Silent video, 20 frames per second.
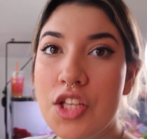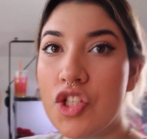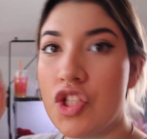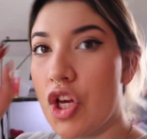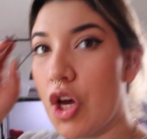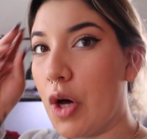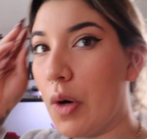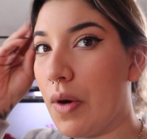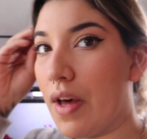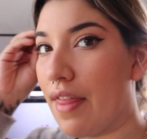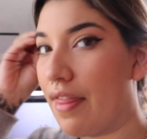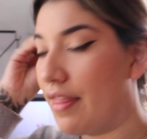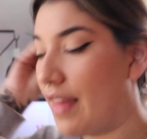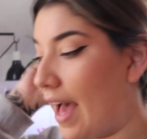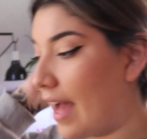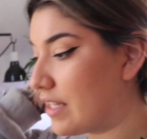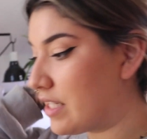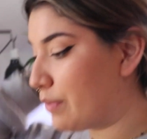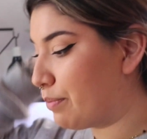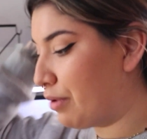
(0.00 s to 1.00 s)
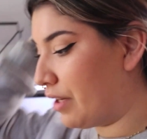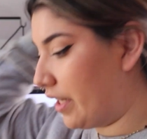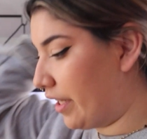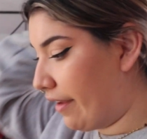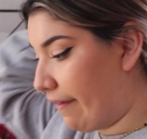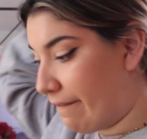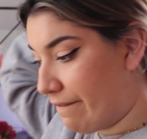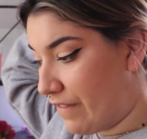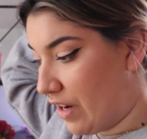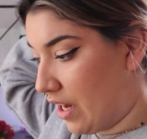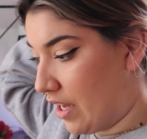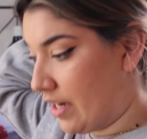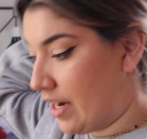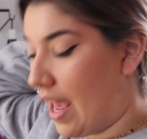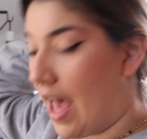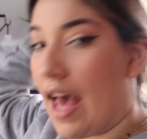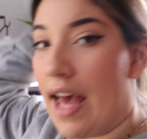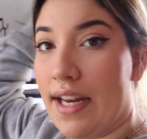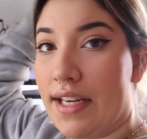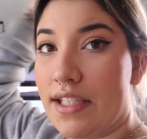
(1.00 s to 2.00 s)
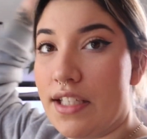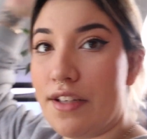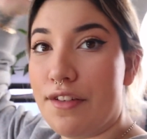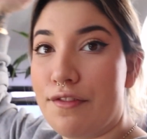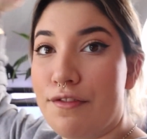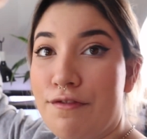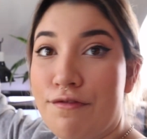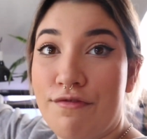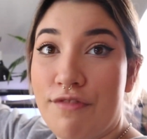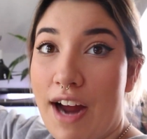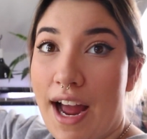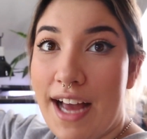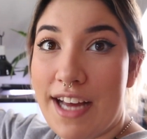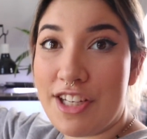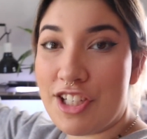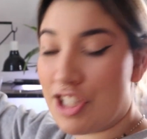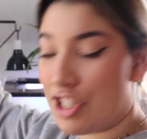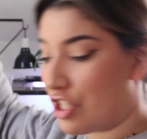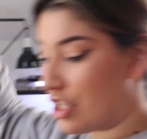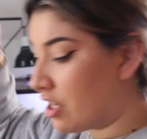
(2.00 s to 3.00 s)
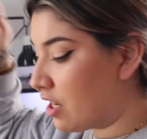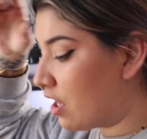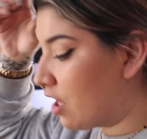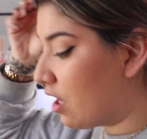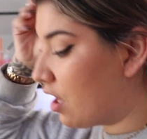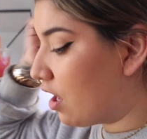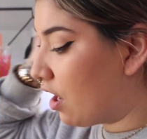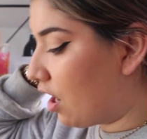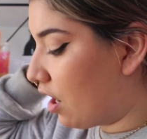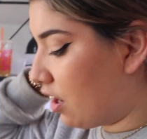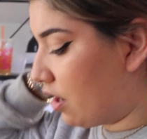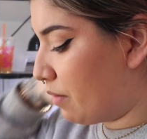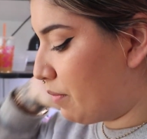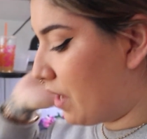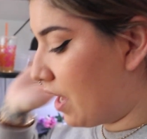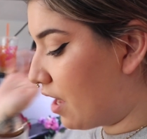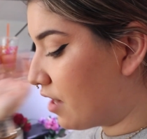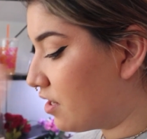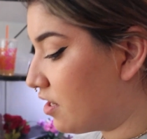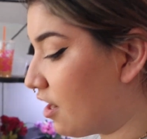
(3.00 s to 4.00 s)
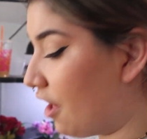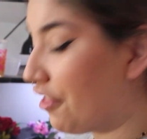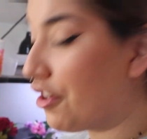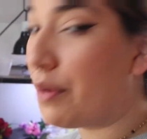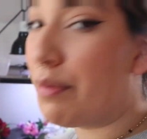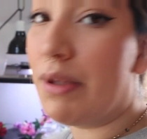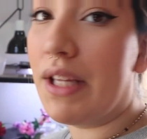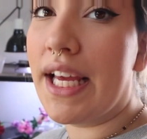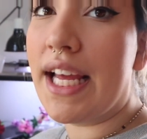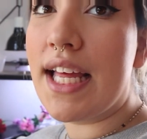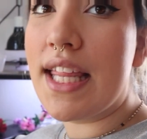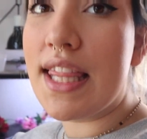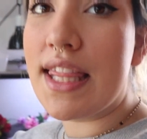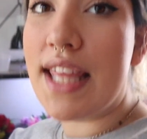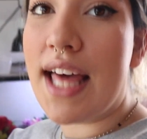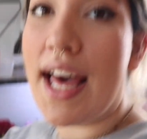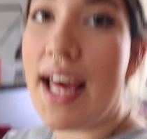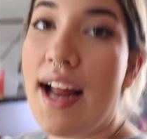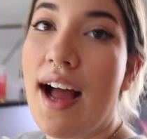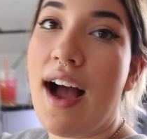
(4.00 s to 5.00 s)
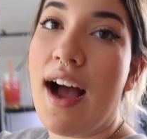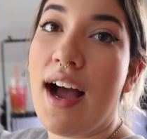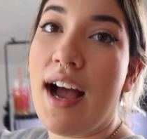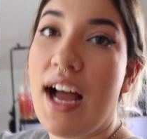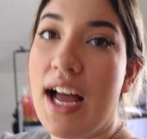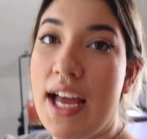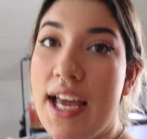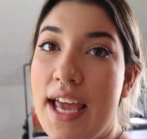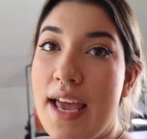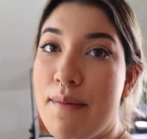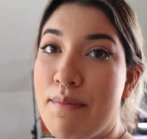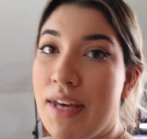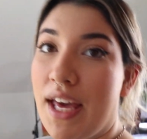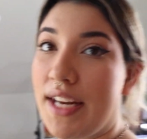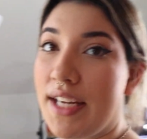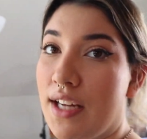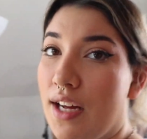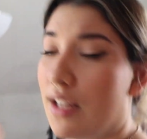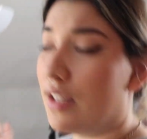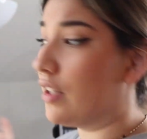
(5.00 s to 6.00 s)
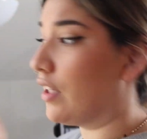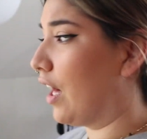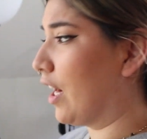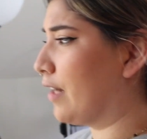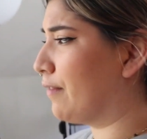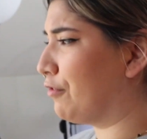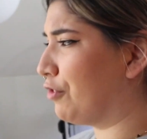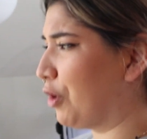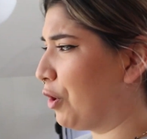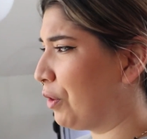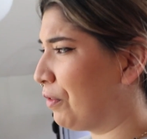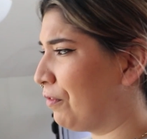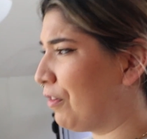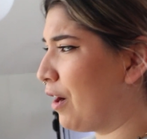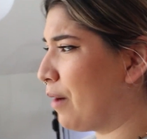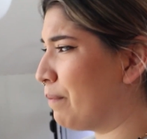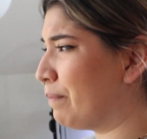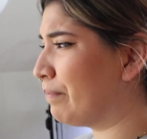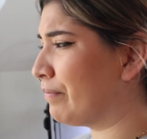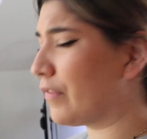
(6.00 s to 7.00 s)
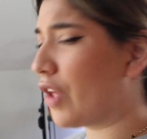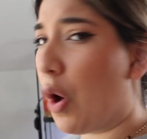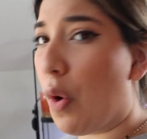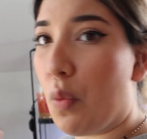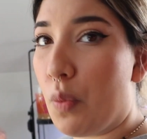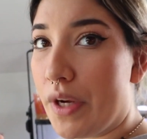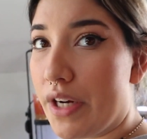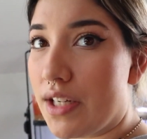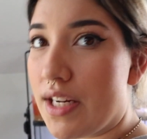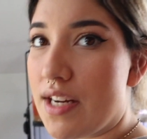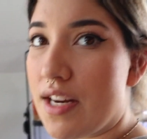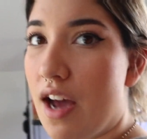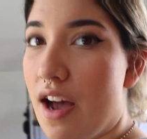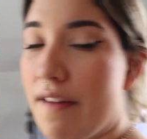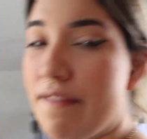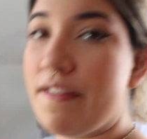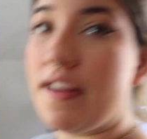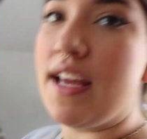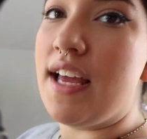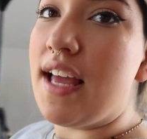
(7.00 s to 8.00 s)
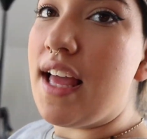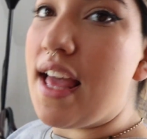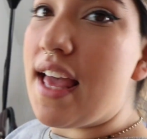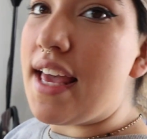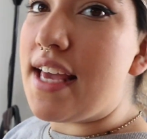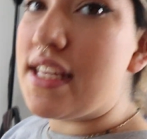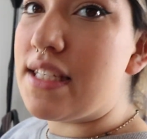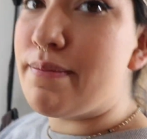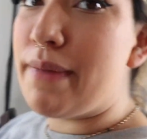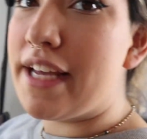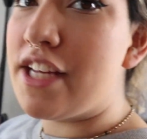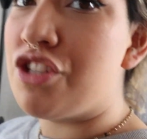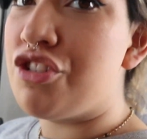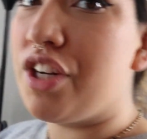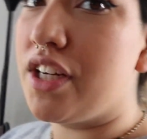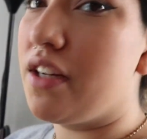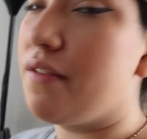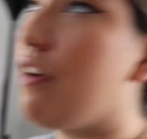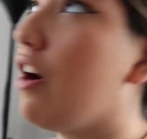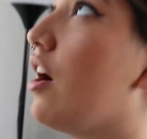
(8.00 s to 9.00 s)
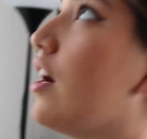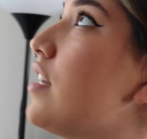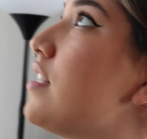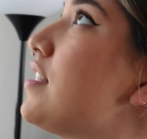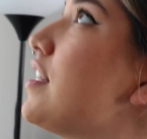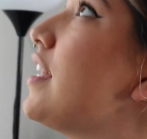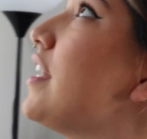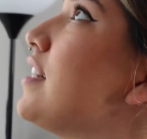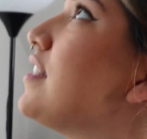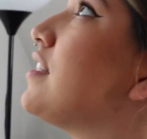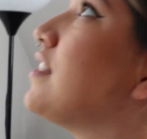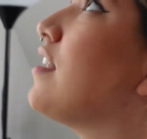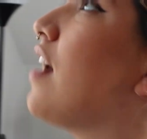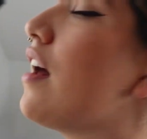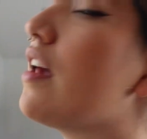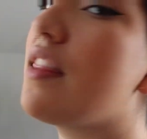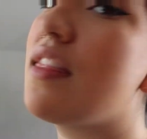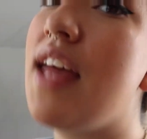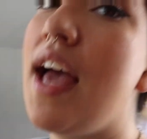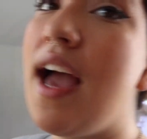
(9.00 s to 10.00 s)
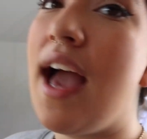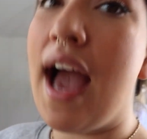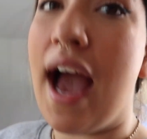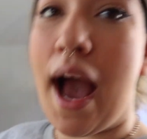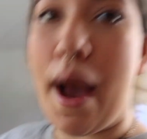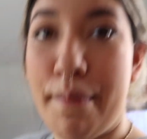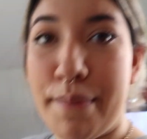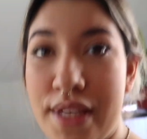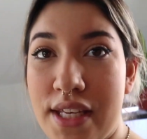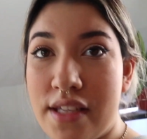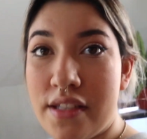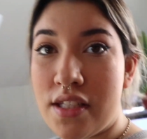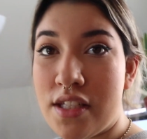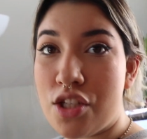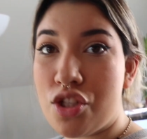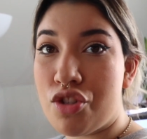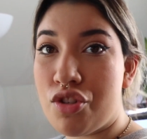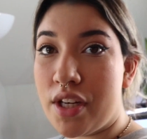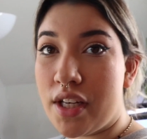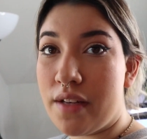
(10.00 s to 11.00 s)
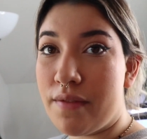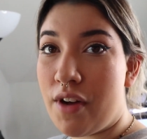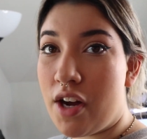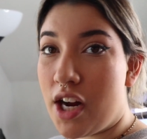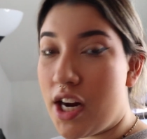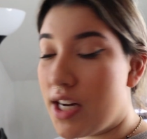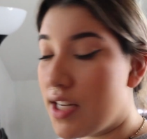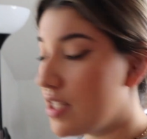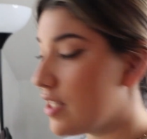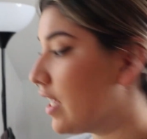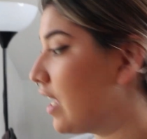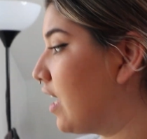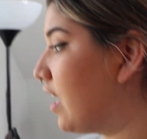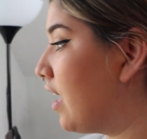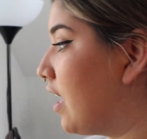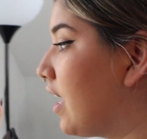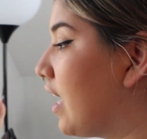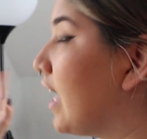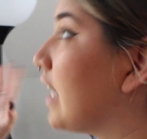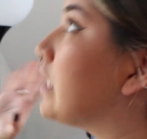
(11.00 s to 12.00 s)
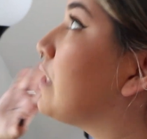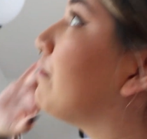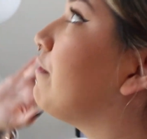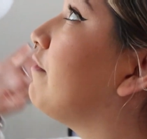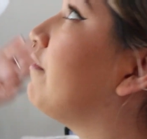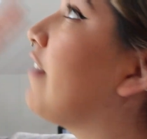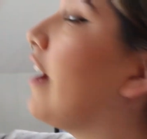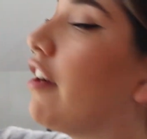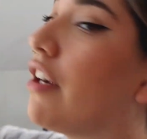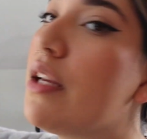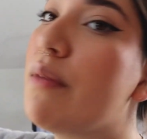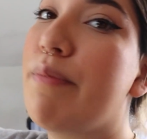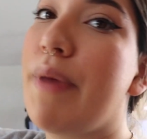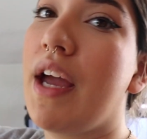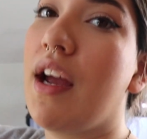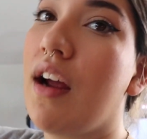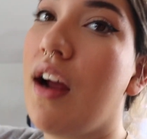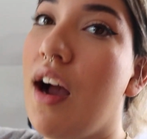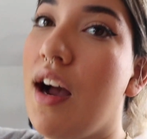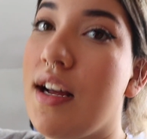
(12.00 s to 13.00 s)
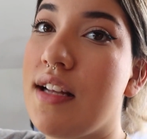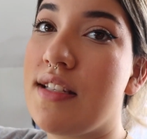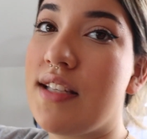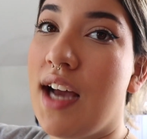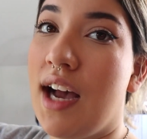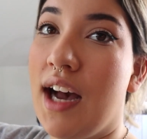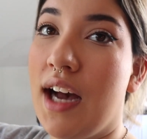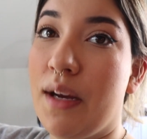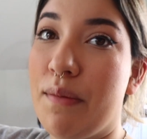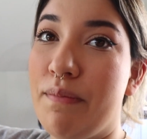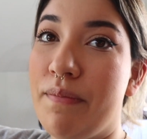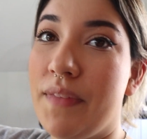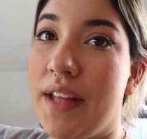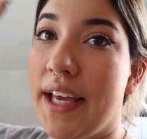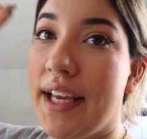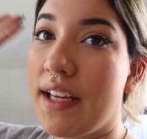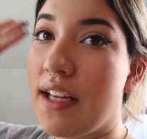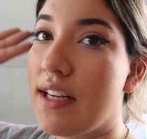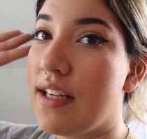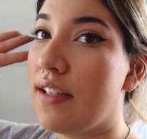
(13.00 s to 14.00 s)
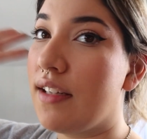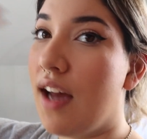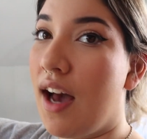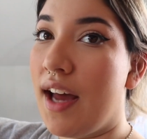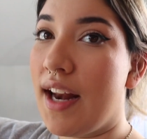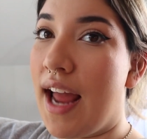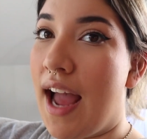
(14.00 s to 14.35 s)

So that's pretty fun and fresh. Another plant that I am getting a lot of growth from, weird enough, is my string of hearts. It's not the happiest string of hearts. It's very bare on top, like not